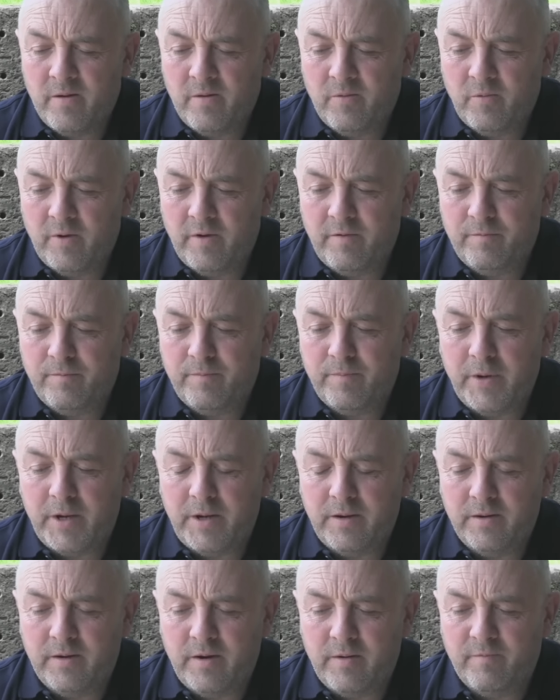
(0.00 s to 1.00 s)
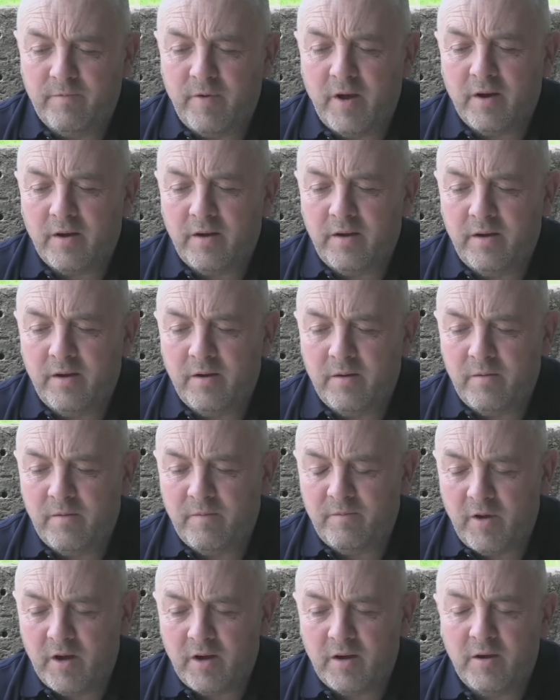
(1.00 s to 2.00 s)
We've been in very,
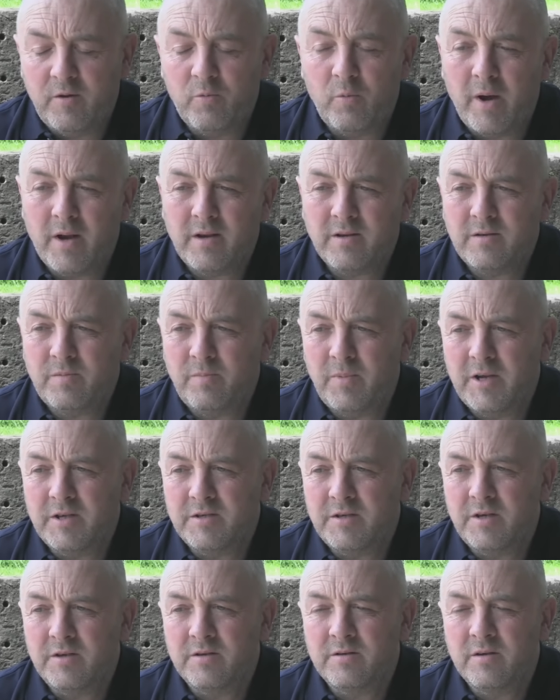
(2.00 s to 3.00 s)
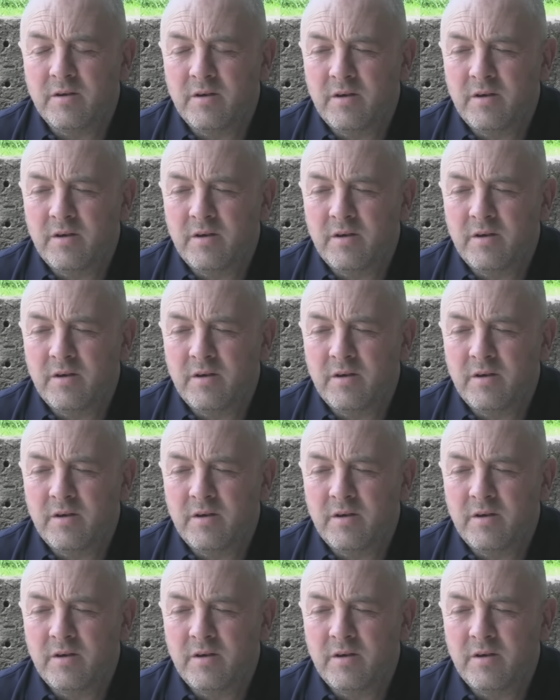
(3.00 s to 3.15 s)
very wet places,